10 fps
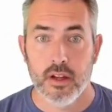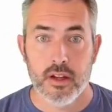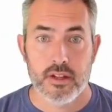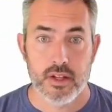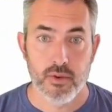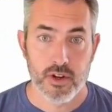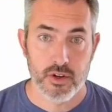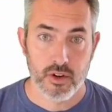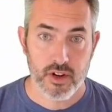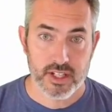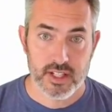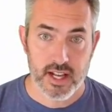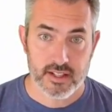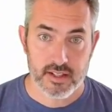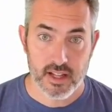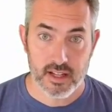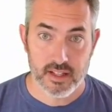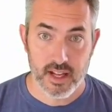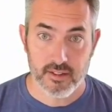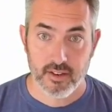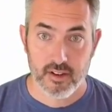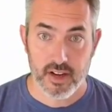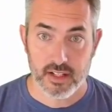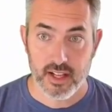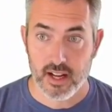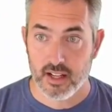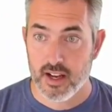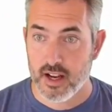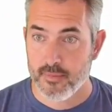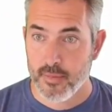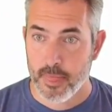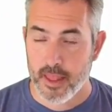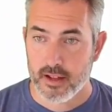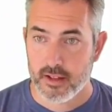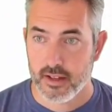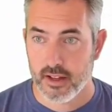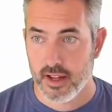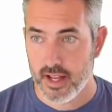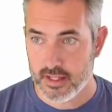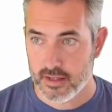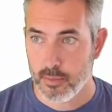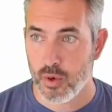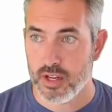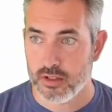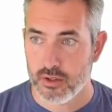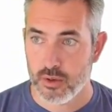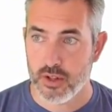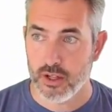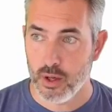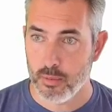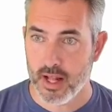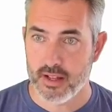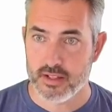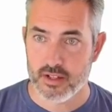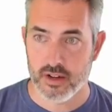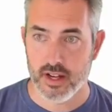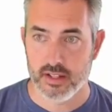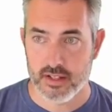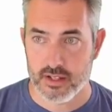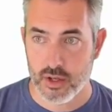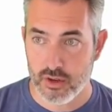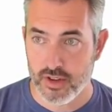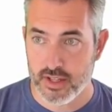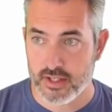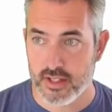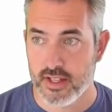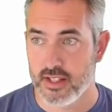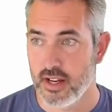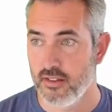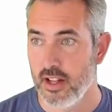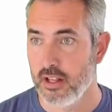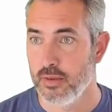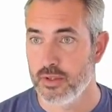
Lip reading: So if we go to cricstacks.davecrick.com, it's pointing to the load balancer and the service is unavailable.